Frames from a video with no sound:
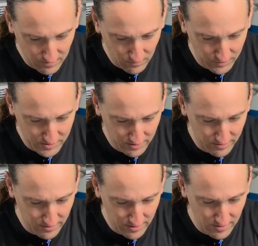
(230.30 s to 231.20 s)
What's
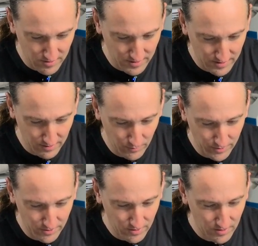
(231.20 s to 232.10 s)
under here, I
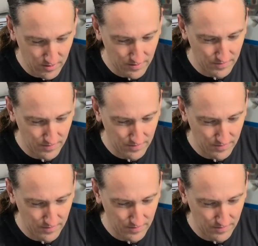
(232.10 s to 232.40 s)
wonder.